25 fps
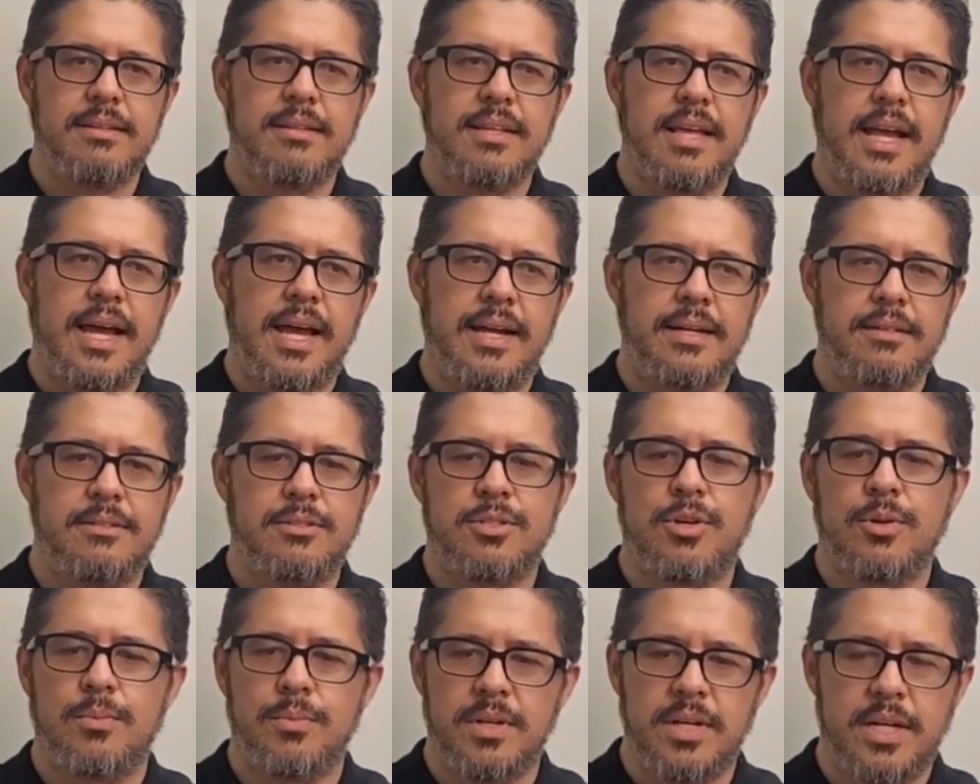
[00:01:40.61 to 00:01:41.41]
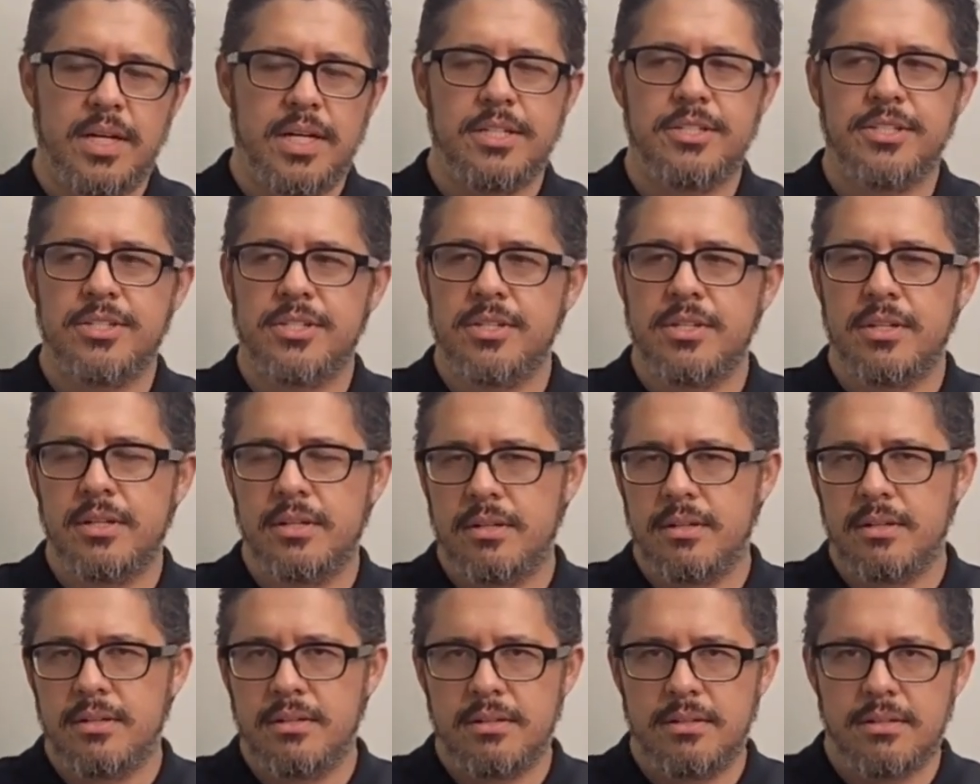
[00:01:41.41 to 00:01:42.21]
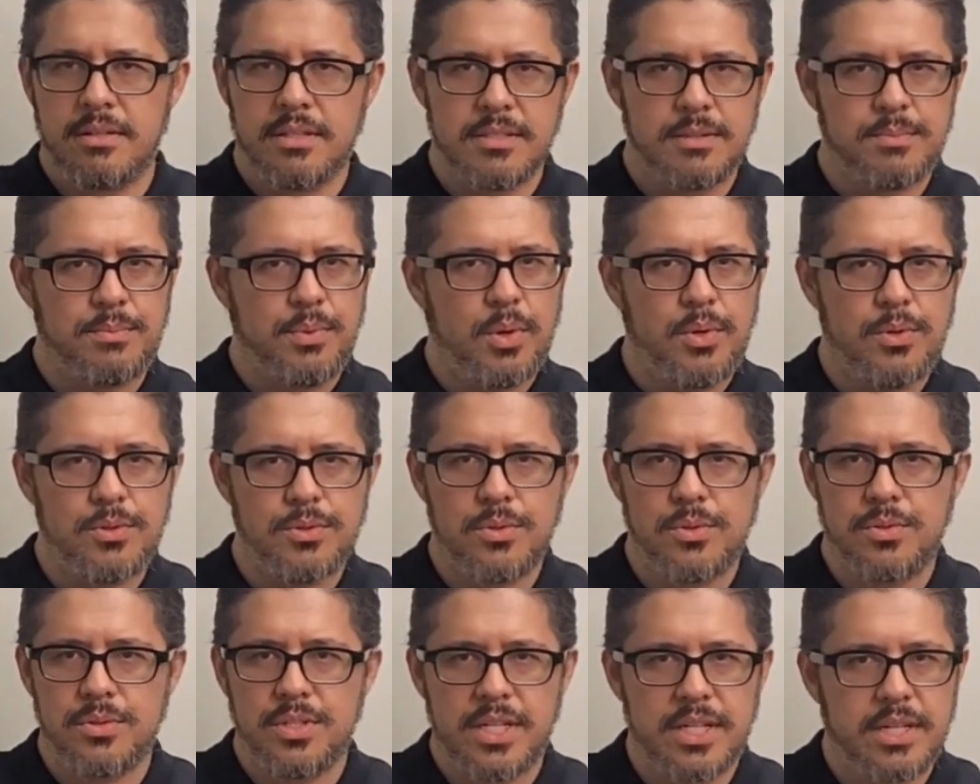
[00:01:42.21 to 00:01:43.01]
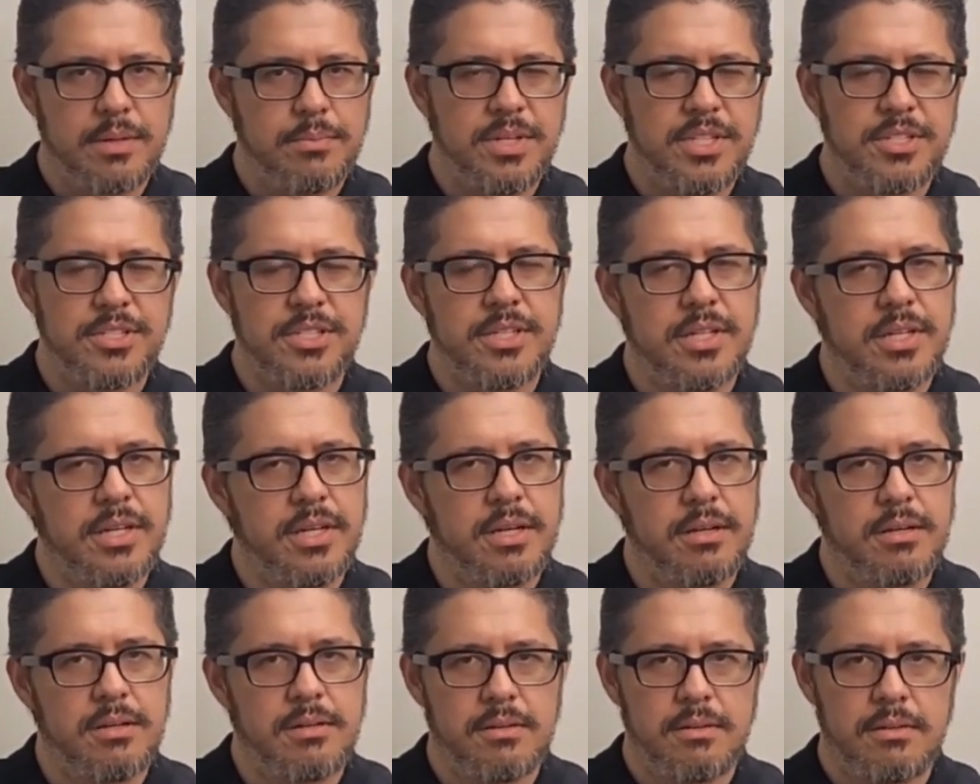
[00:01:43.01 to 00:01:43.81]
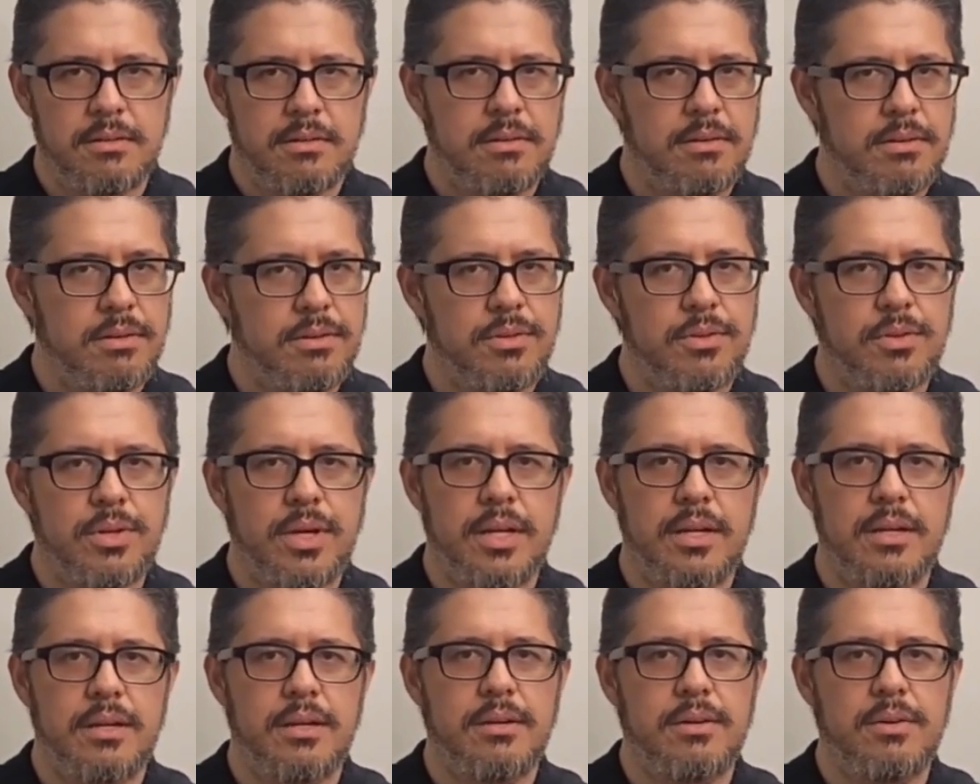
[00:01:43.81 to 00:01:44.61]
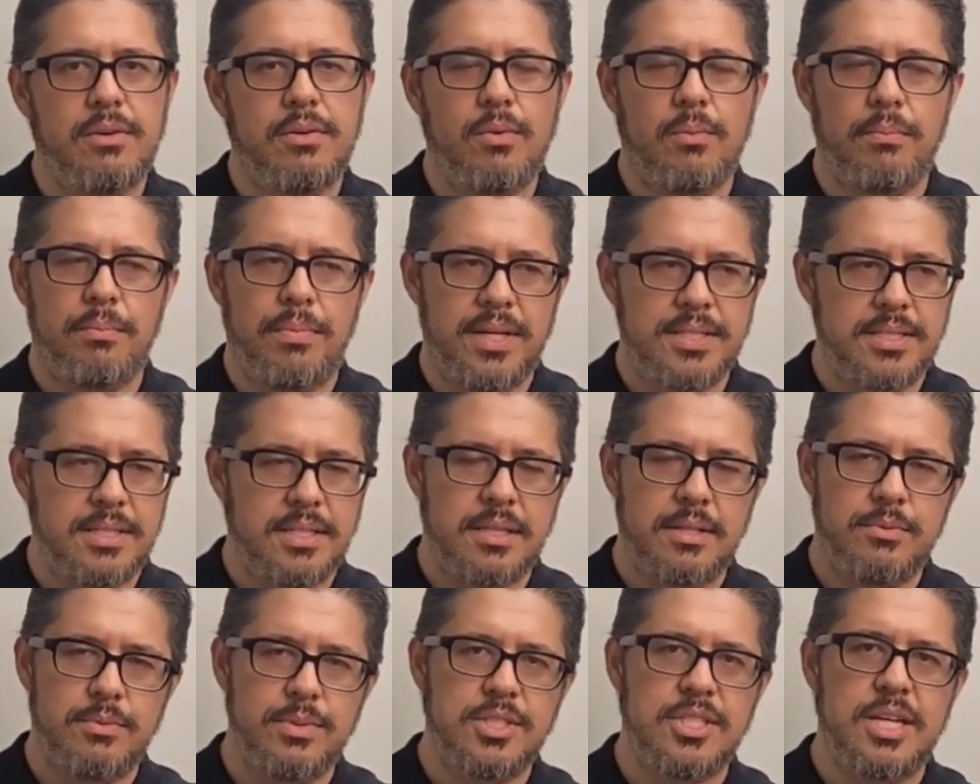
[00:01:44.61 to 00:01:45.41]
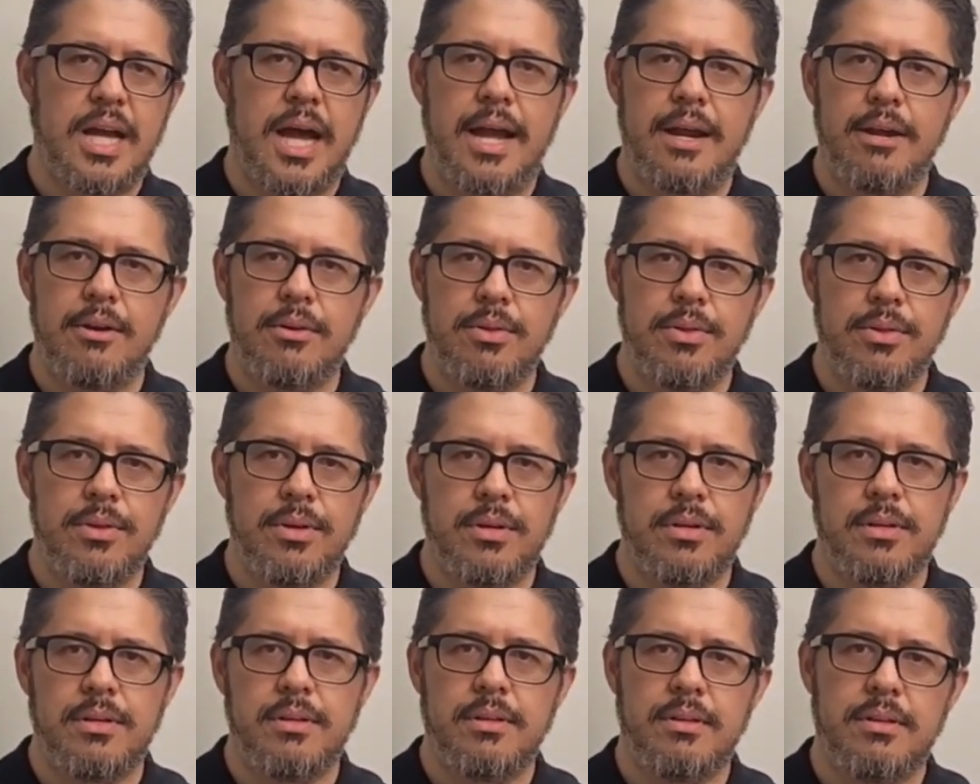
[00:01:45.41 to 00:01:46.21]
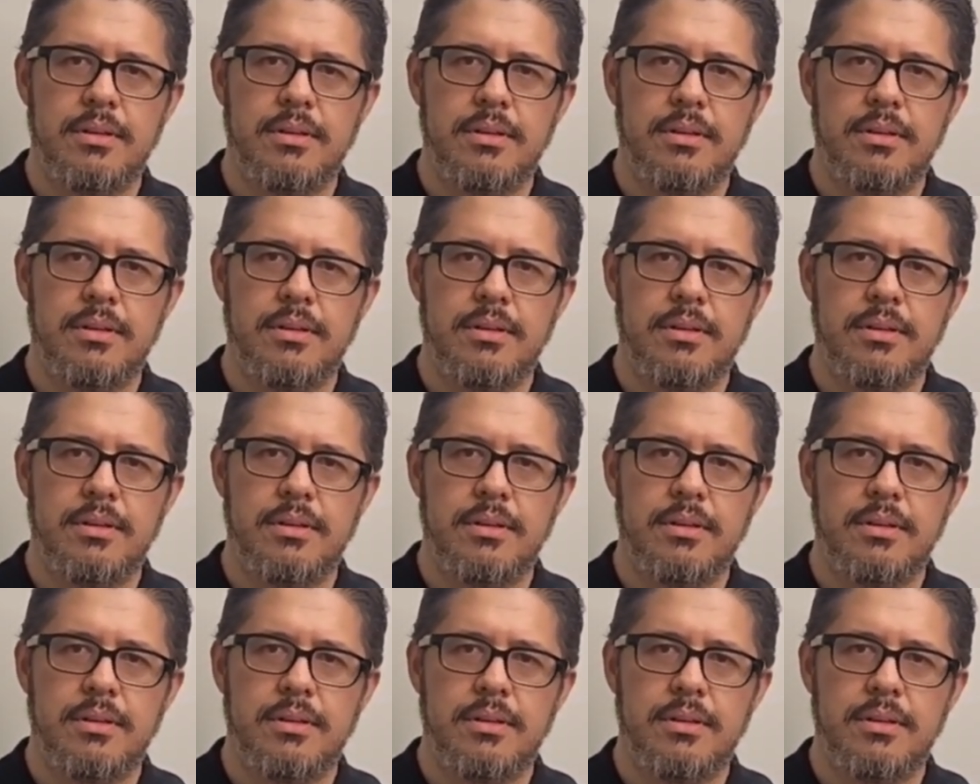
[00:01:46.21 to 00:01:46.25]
At termination, disposal, decommissioning, you can basically retire the